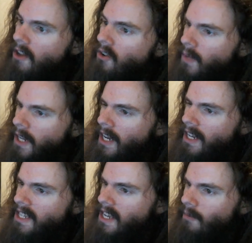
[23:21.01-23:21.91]

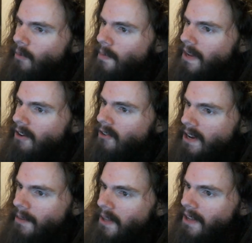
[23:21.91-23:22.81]
2019 will be
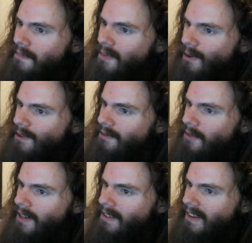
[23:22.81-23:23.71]
incredibly important
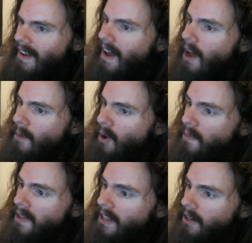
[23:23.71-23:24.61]
for us. I'm
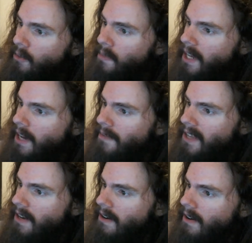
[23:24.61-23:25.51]
hoping that it will become the
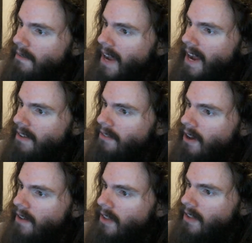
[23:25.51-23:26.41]
year of
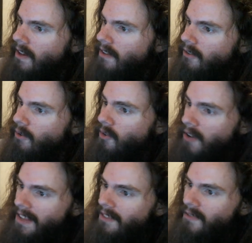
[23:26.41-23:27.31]
Azov's and thus
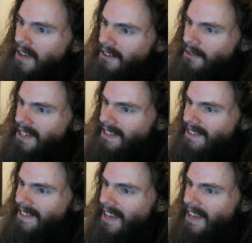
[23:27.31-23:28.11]
Ukraine's victories,